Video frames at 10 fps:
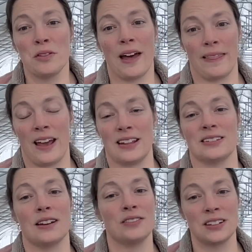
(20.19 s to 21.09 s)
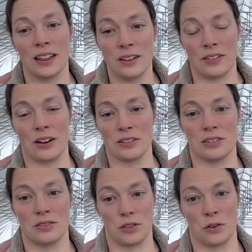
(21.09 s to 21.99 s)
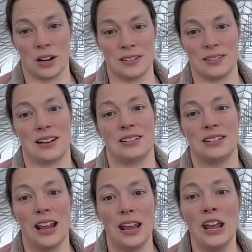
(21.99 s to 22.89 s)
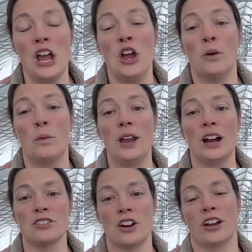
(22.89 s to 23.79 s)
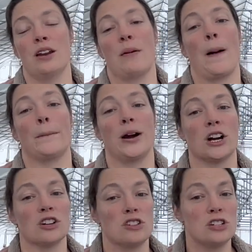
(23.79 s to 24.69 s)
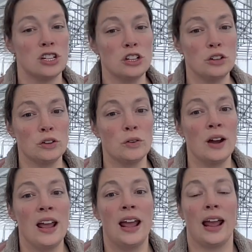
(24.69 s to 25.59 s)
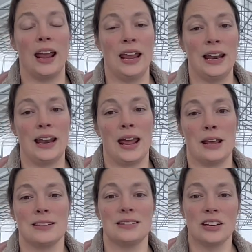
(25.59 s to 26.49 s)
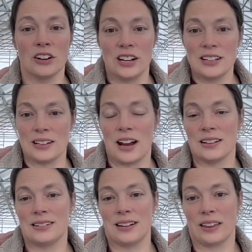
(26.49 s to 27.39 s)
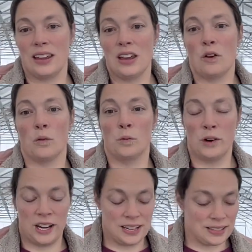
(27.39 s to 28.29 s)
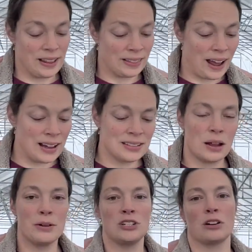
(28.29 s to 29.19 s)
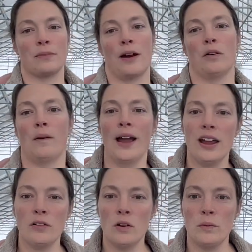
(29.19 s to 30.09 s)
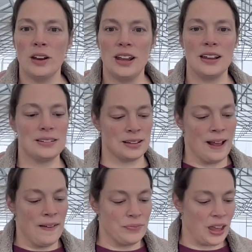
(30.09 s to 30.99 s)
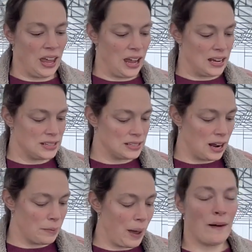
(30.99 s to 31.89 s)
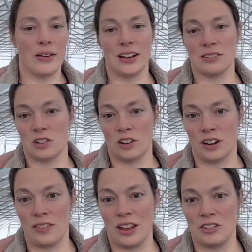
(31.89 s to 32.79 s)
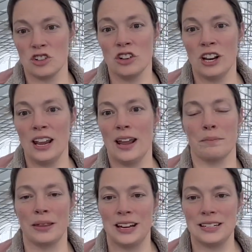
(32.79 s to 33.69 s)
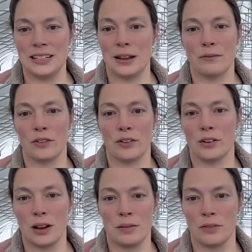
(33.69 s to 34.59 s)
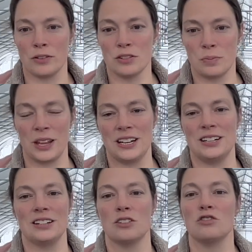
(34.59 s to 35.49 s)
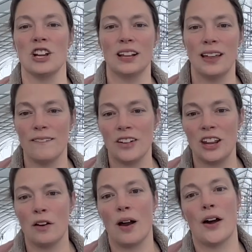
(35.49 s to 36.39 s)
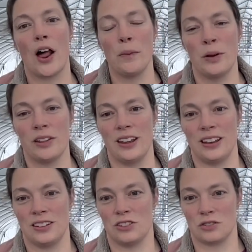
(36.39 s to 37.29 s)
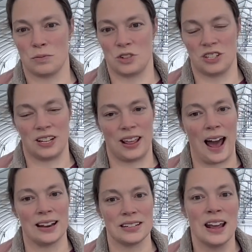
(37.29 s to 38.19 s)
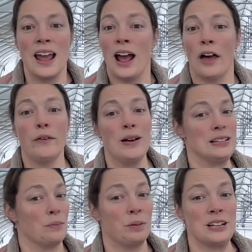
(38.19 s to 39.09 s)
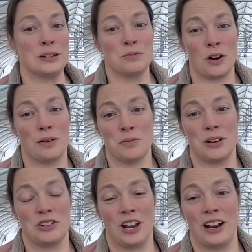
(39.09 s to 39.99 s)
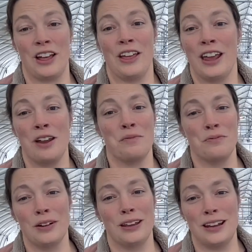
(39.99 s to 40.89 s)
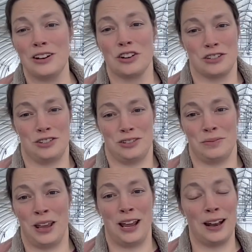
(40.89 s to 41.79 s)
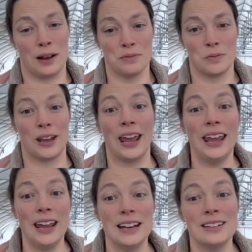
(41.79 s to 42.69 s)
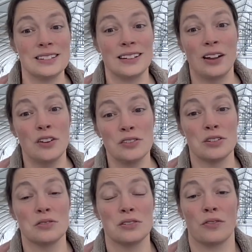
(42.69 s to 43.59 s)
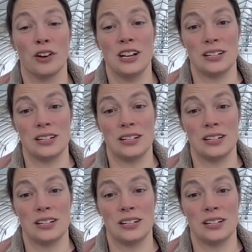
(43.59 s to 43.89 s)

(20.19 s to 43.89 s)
that lens of selling flowers to florists. And today we are talking about part 2 in a series on selling woodies. And last time I talked about why I grow woodies and how I got started on that journey and planted them in the first planting. So check that video out. I'll put a link in the description to that. Otherwise, please subscribe to my channel. It really encourages me and helps me. And download those free